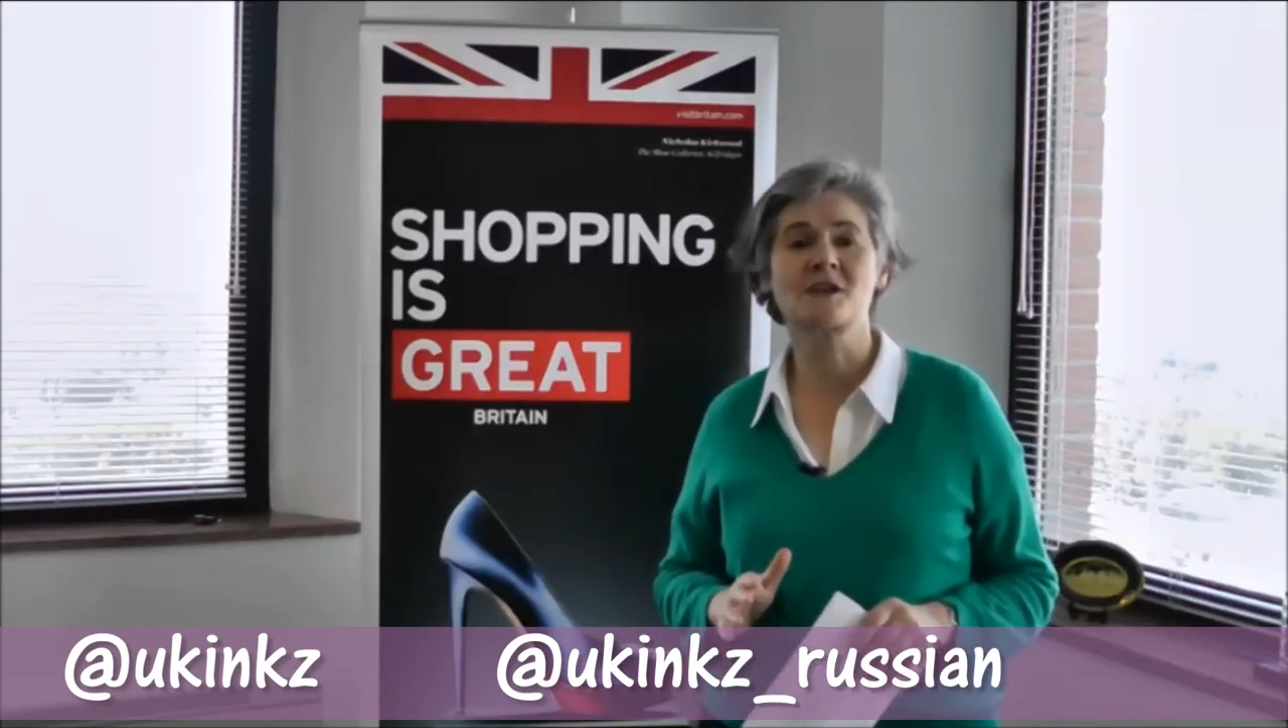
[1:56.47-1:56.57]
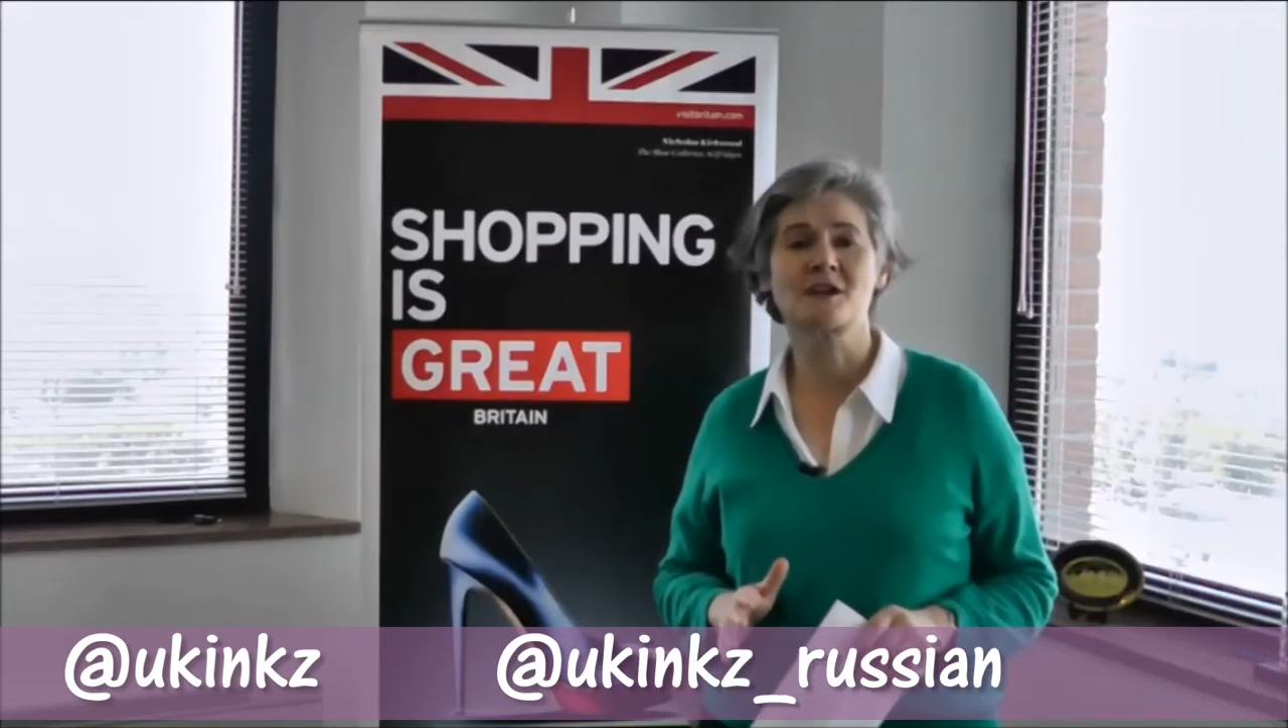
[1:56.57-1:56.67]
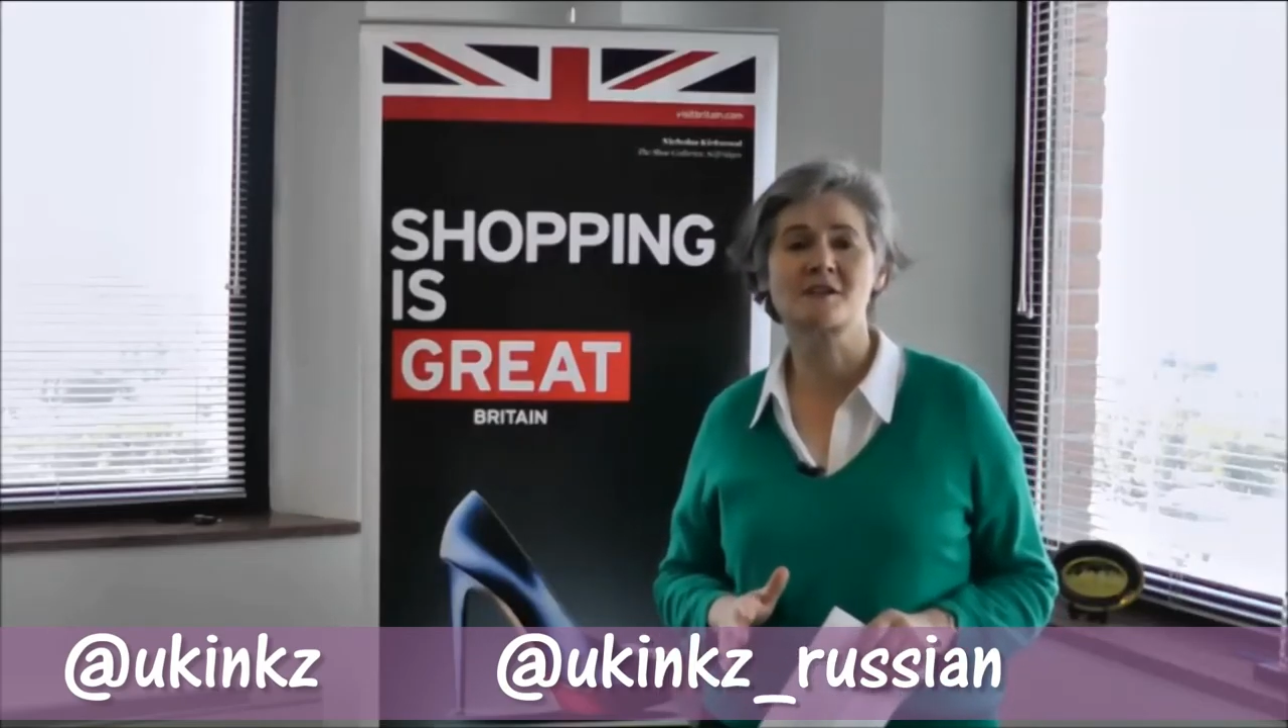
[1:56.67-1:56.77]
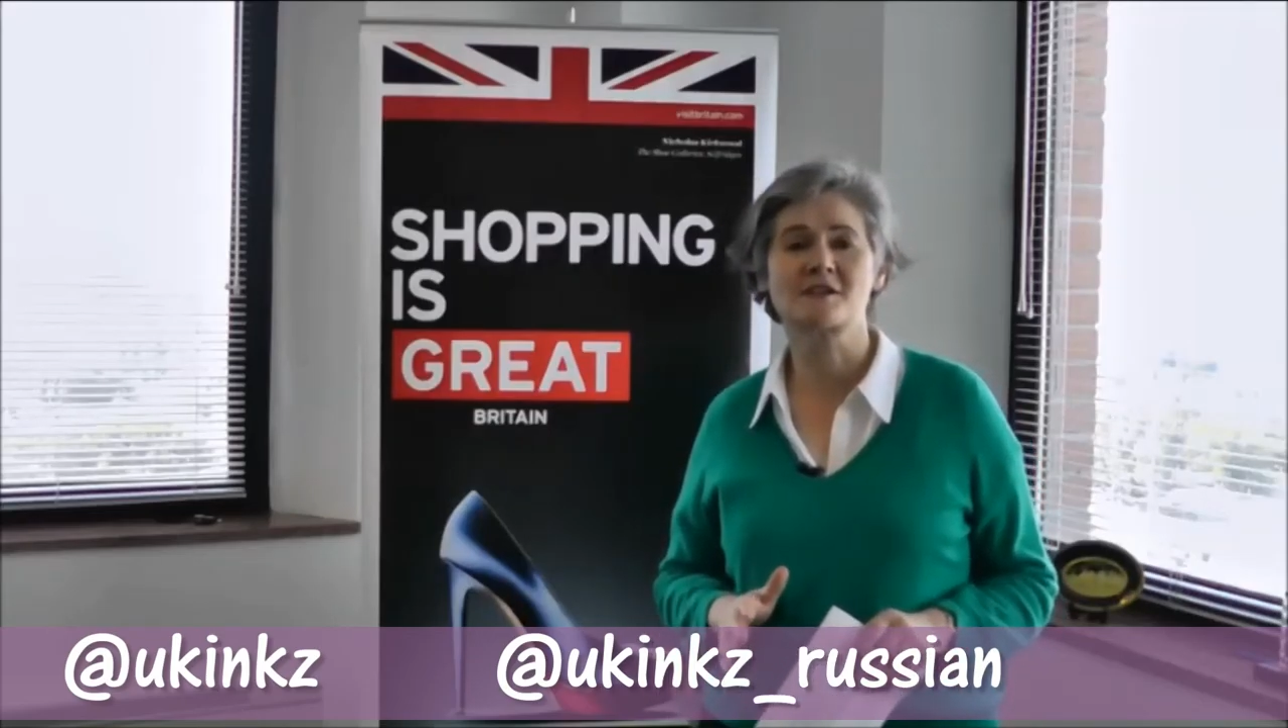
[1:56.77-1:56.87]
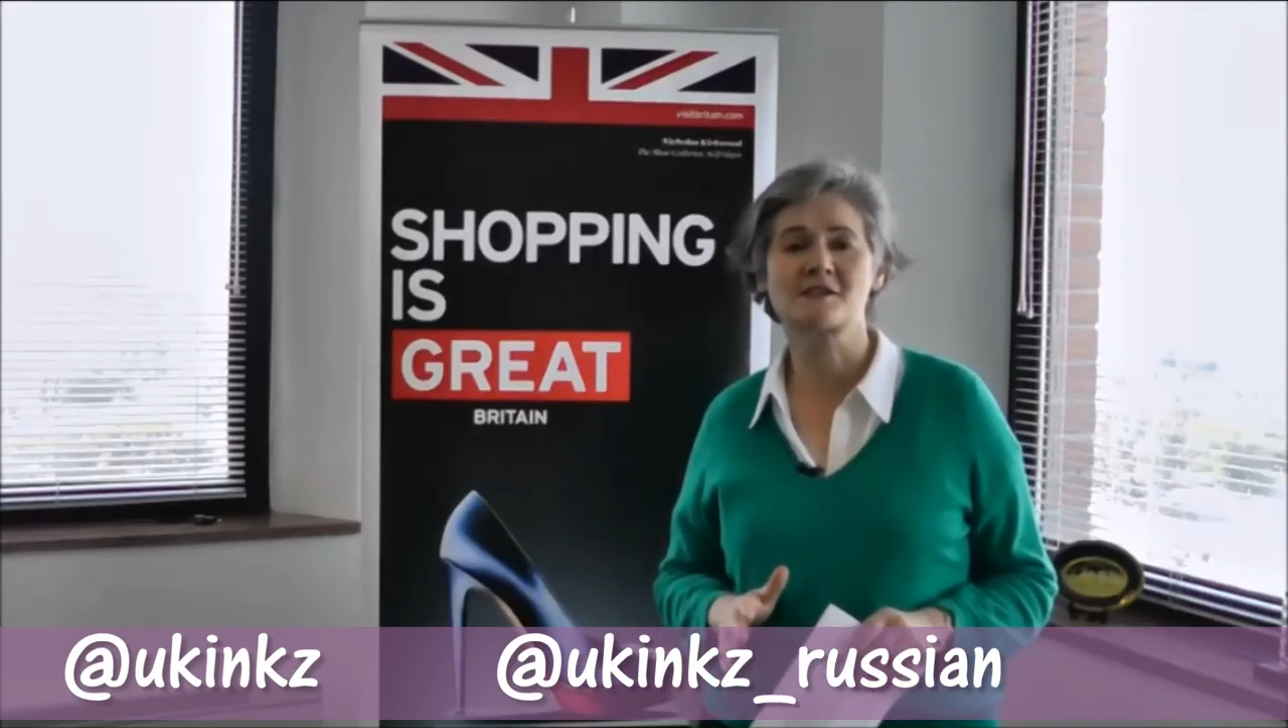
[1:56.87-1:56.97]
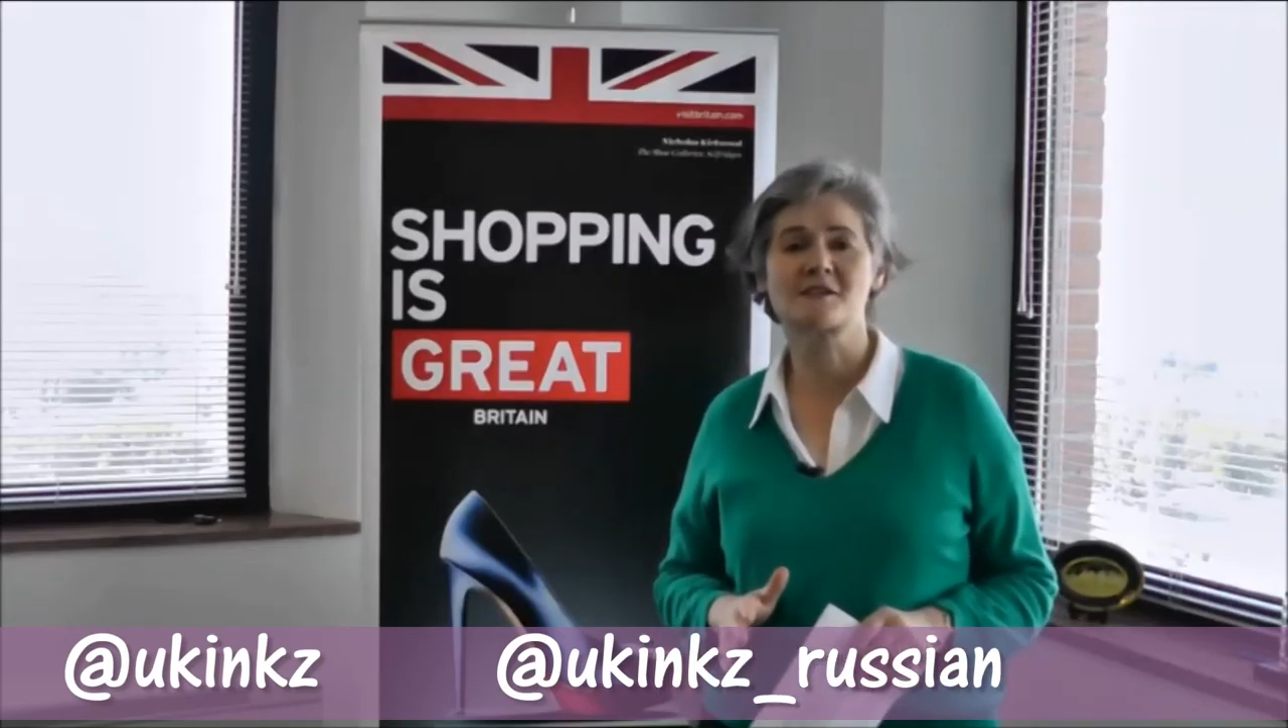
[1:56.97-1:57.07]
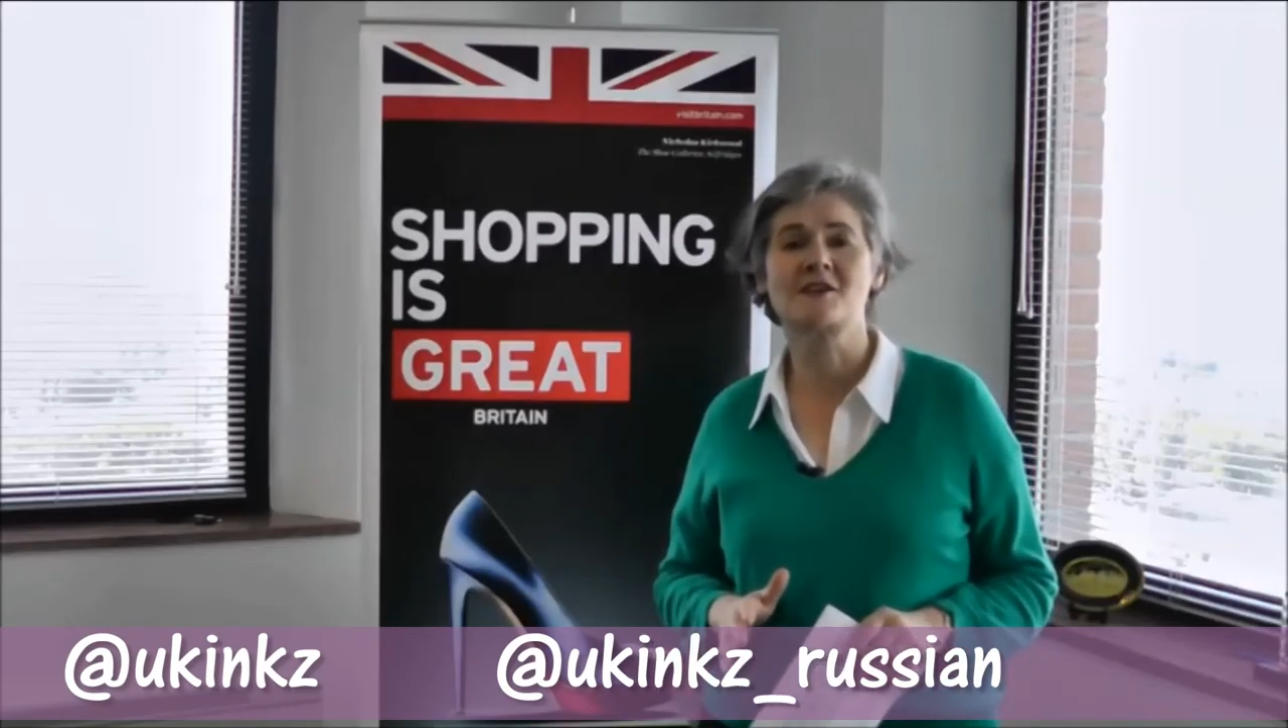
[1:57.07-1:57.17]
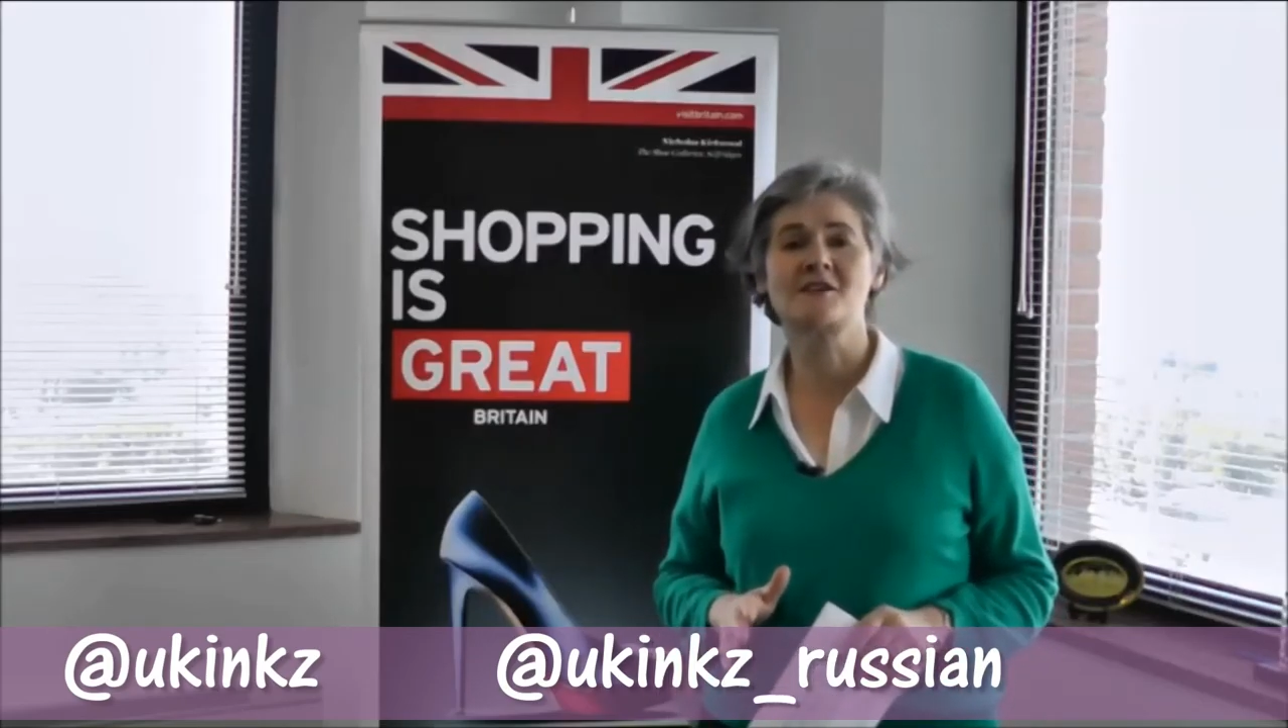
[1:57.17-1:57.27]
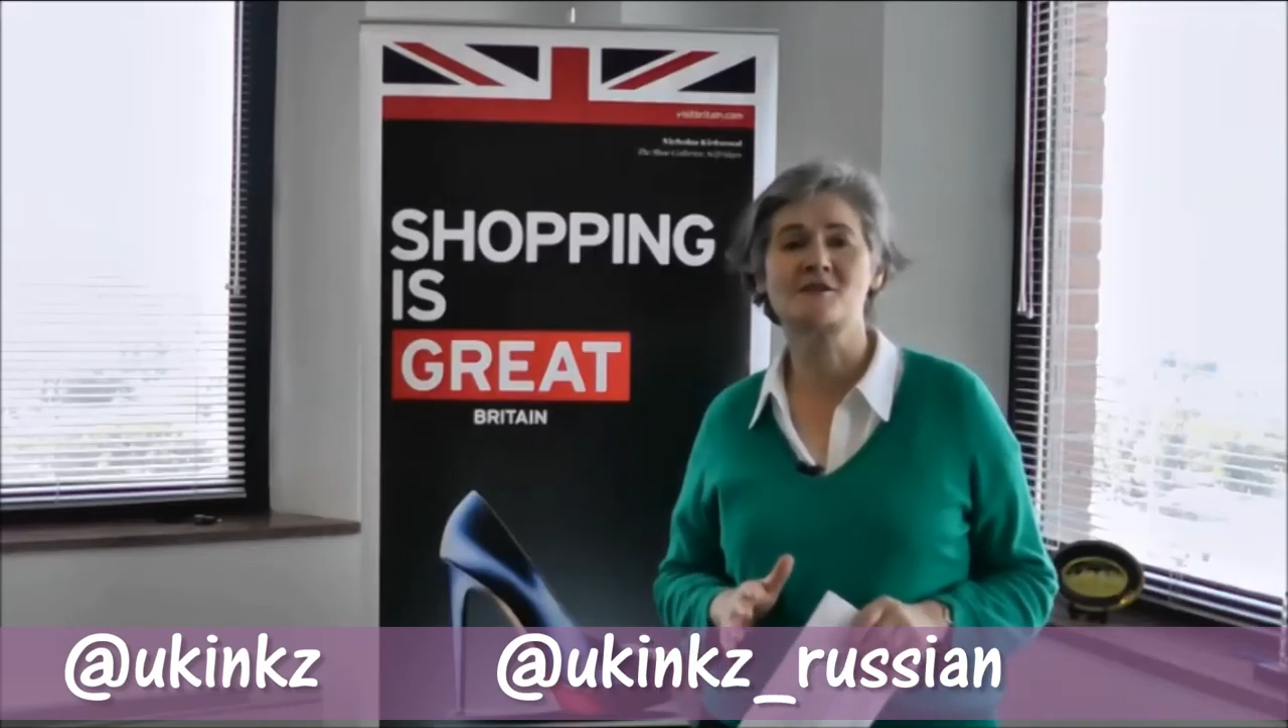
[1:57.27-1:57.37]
Kazakhstan